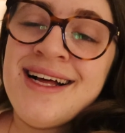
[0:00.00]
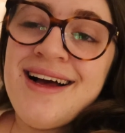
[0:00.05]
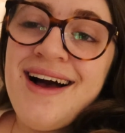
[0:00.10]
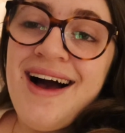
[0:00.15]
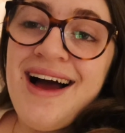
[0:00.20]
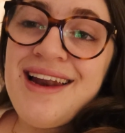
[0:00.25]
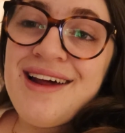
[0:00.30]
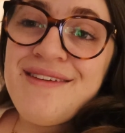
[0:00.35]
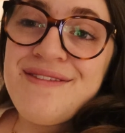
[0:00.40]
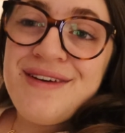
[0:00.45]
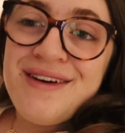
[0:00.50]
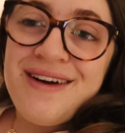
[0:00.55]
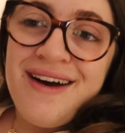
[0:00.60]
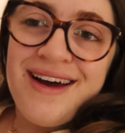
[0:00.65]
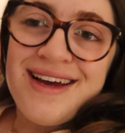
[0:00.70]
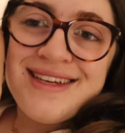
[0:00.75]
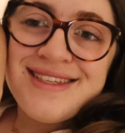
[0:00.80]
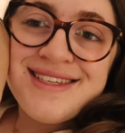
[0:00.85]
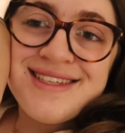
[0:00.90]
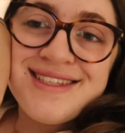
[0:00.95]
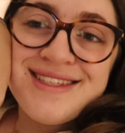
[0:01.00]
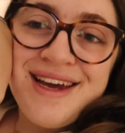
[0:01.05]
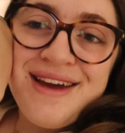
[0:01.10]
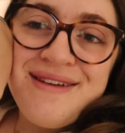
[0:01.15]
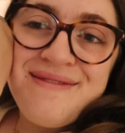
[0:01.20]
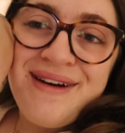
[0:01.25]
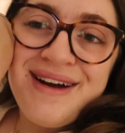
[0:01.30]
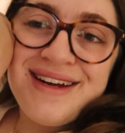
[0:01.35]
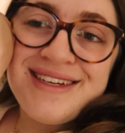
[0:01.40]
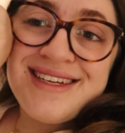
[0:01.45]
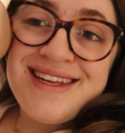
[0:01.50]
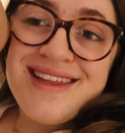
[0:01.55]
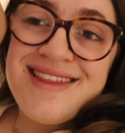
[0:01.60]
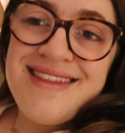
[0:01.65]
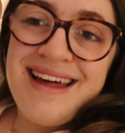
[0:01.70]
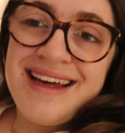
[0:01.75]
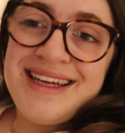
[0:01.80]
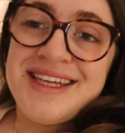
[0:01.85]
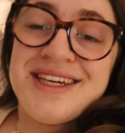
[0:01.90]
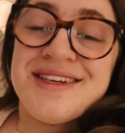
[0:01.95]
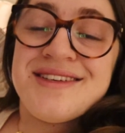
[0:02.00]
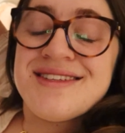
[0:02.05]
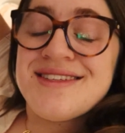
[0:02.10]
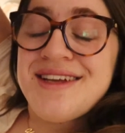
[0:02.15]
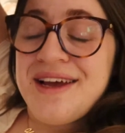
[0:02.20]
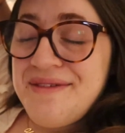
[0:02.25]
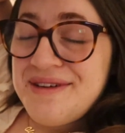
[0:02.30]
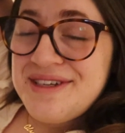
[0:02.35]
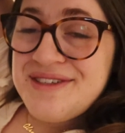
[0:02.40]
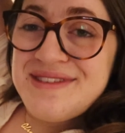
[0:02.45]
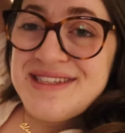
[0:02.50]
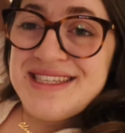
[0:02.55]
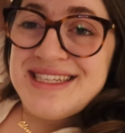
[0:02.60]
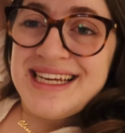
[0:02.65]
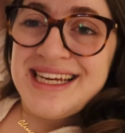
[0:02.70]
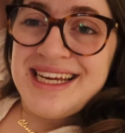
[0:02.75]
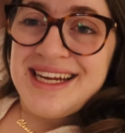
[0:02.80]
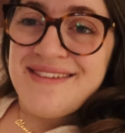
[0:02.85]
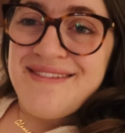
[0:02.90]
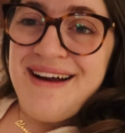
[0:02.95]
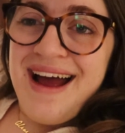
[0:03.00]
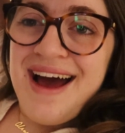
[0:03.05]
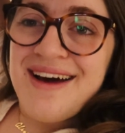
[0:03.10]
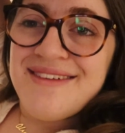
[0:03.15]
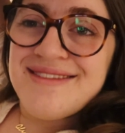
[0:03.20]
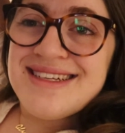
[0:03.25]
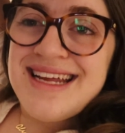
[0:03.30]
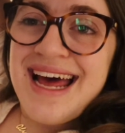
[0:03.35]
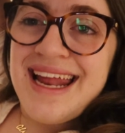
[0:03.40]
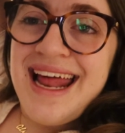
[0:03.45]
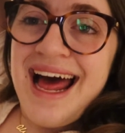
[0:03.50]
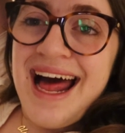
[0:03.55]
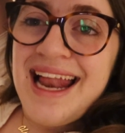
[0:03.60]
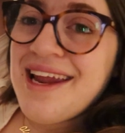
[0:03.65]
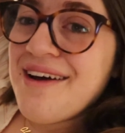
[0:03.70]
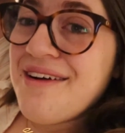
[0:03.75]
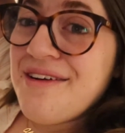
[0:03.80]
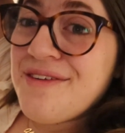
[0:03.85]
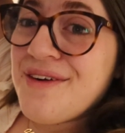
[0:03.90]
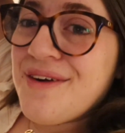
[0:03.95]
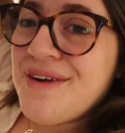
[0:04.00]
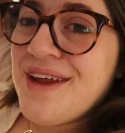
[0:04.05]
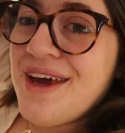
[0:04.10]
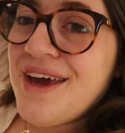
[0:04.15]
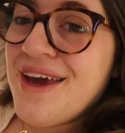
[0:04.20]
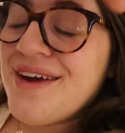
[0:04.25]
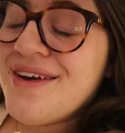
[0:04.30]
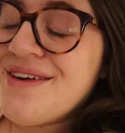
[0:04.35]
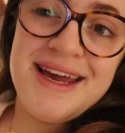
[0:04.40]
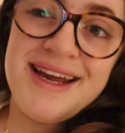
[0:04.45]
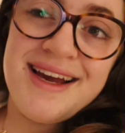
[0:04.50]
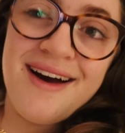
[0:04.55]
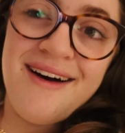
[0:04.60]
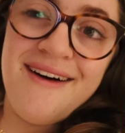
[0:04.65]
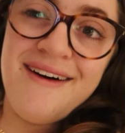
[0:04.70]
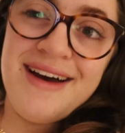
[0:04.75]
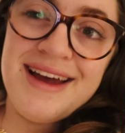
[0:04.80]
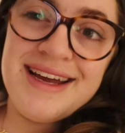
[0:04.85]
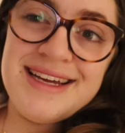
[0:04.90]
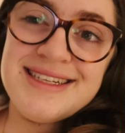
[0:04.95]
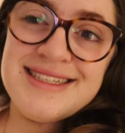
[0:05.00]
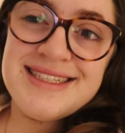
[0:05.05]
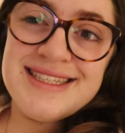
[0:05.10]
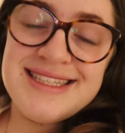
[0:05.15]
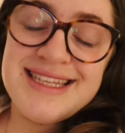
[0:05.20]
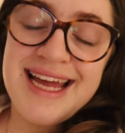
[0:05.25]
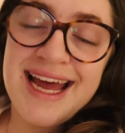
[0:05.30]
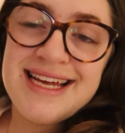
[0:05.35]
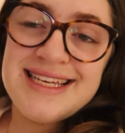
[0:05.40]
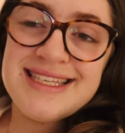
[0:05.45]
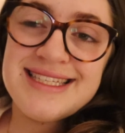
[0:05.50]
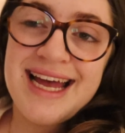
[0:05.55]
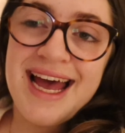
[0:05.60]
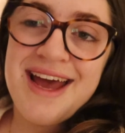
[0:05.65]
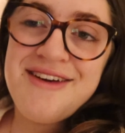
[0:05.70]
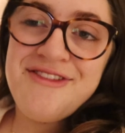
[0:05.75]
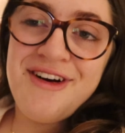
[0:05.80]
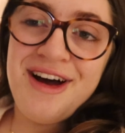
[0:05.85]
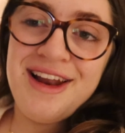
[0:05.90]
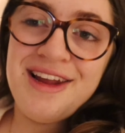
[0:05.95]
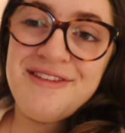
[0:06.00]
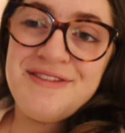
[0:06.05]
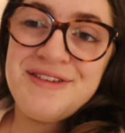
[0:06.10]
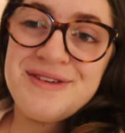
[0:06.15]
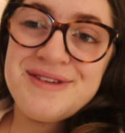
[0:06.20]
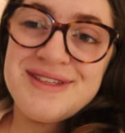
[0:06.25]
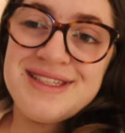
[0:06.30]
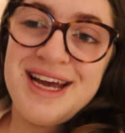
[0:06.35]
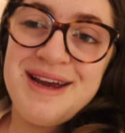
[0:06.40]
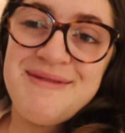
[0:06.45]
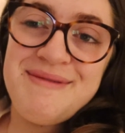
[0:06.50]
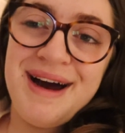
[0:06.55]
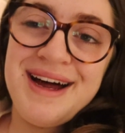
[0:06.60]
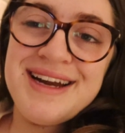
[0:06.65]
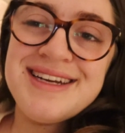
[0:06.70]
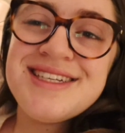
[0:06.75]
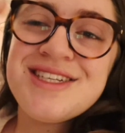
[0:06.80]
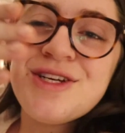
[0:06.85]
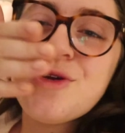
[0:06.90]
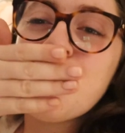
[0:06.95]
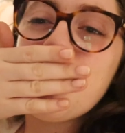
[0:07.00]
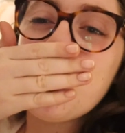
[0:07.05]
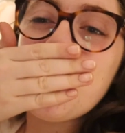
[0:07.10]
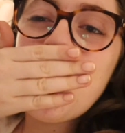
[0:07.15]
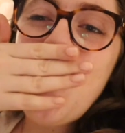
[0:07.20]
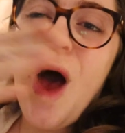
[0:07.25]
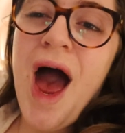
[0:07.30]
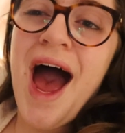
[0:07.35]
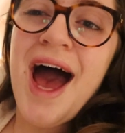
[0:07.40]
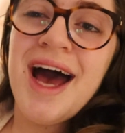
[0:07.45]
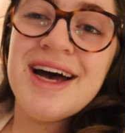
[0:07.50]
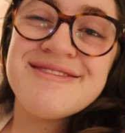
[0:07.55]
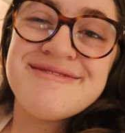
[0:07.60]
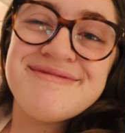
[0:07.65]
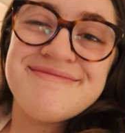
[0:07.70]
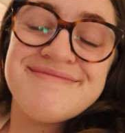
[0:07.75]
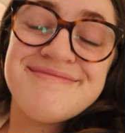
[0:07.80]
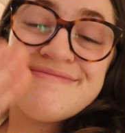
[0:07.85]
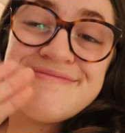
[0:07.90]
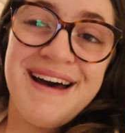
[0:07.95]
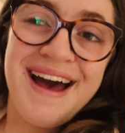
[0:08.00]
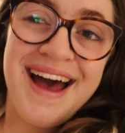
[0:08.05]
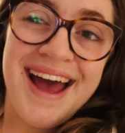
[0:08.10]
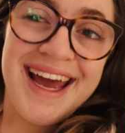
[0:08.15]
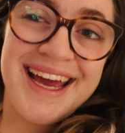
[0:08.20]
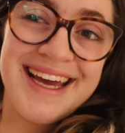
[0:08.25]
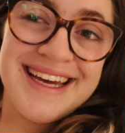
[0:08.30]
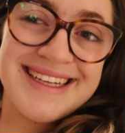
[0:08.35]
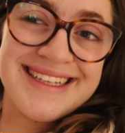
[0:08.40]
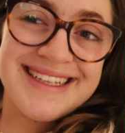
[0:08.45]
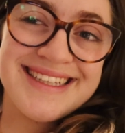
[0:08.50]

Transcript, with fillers: I love you guys so much. Thank you so much for sticking around, and hello if you're new. Be kind, stay safe. I love you all so much. Mwah. Bye.